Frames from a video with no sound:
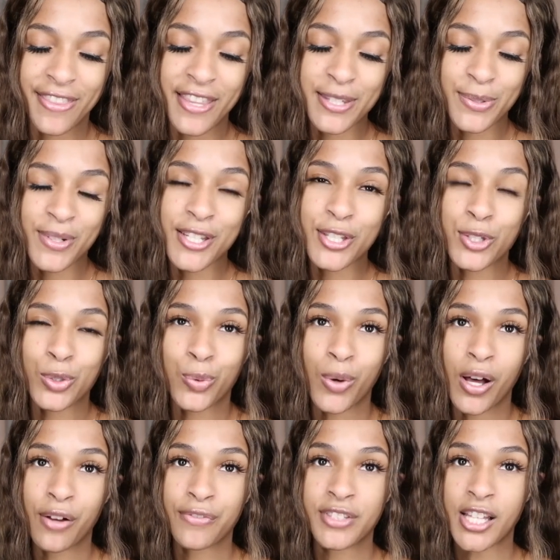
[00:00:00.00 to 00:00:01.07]
this one is
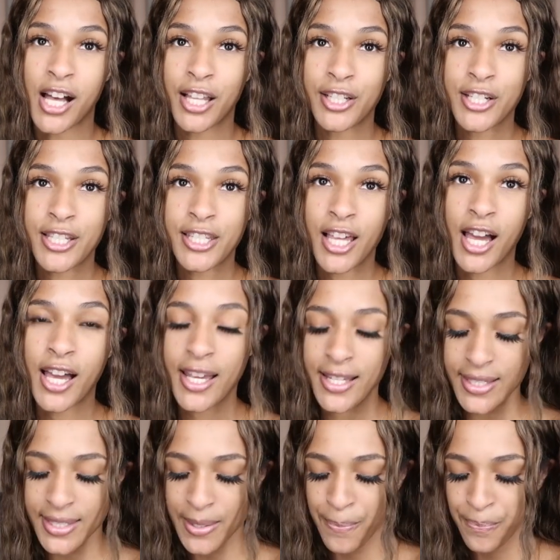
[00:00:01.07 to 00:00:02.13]
$12,
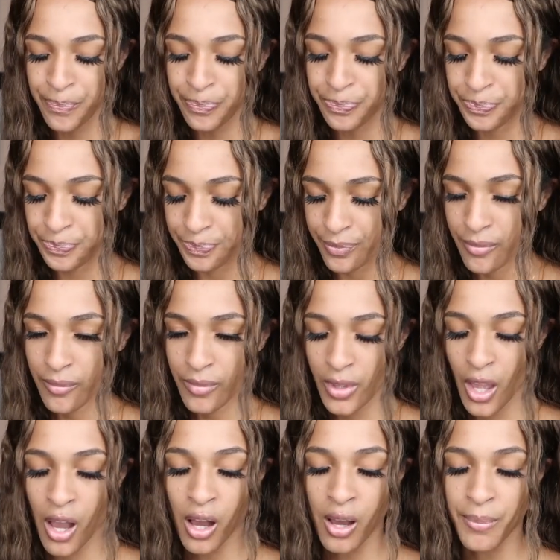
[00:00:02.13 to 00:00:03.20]
guys.
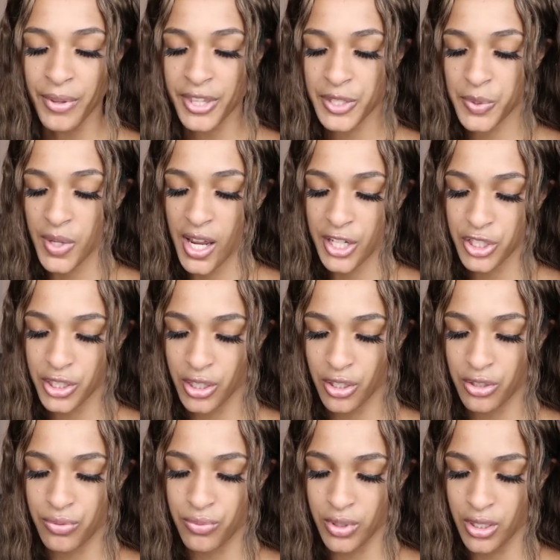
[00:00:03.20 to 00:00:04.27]
This one actually
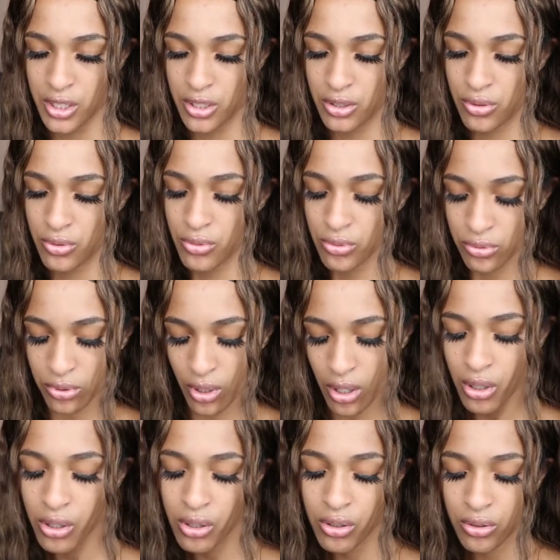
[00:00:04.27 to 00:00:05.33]
looks really cute
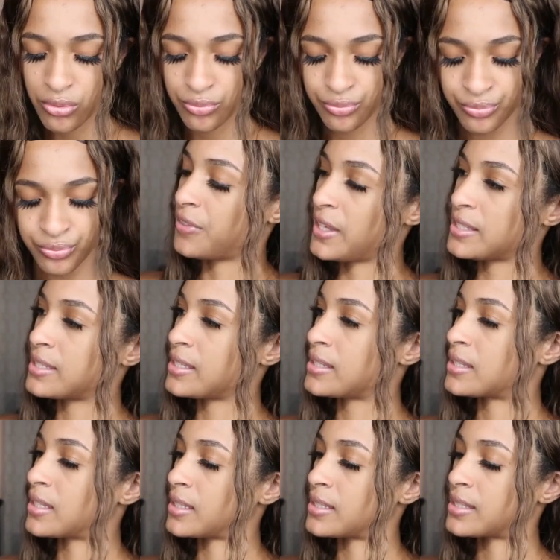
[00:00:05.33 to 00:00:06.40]
though. This
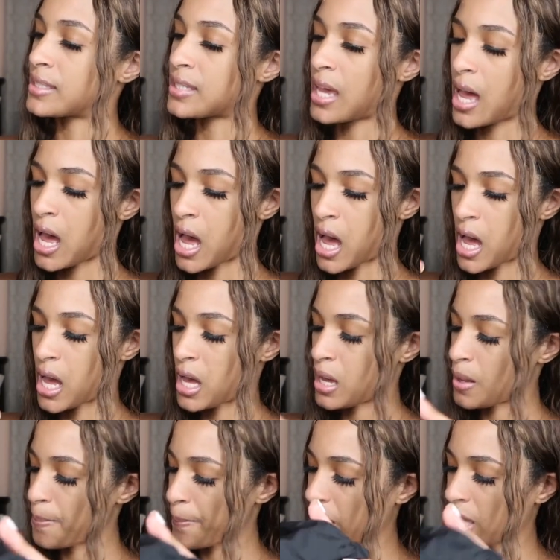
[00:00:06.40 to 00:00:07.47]
is the
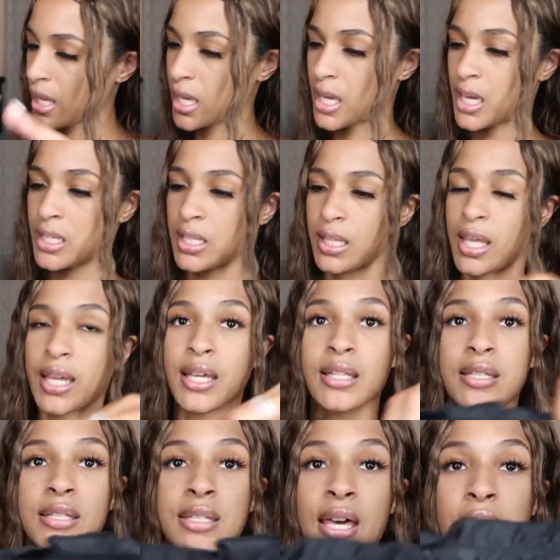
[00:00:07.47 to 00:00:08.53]
top, and like
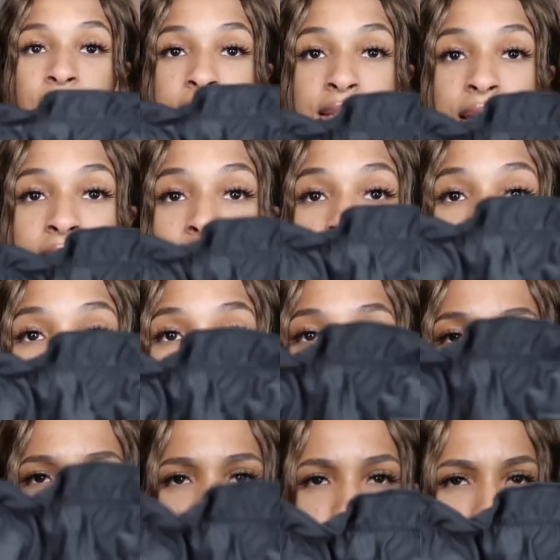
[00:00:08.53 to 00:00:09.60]
it says, it is
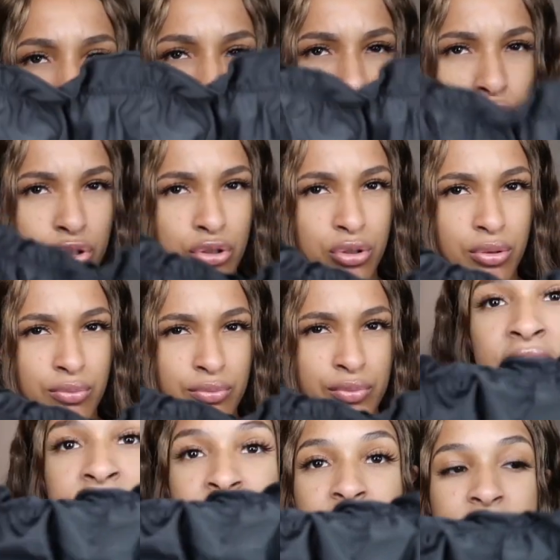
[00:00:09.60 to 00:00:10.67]
ruched.
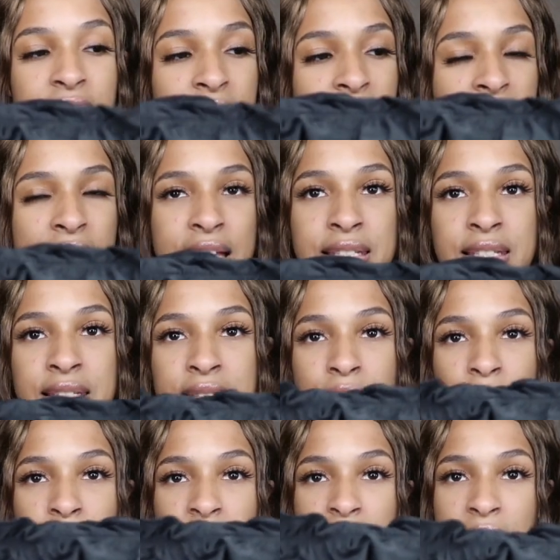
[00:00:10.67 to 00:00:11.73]
It just like has these
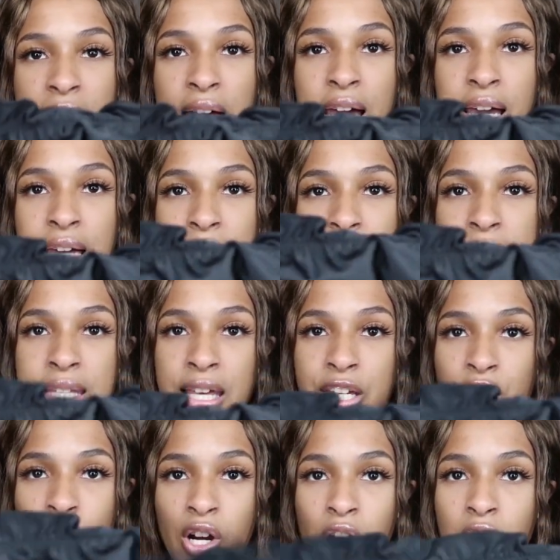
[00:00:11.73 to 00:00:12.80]
little sides
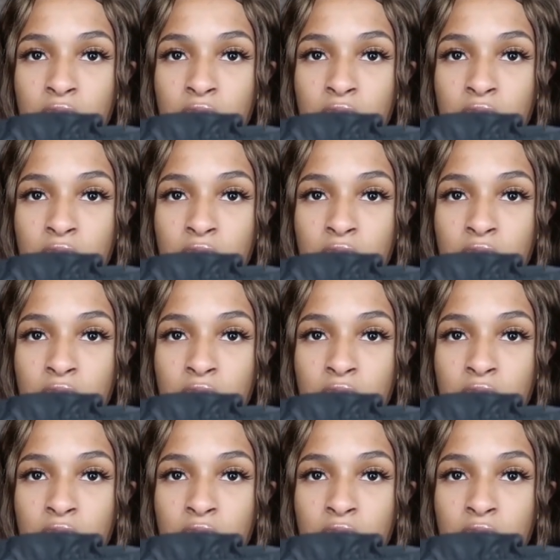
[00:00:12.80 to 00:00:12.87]
that your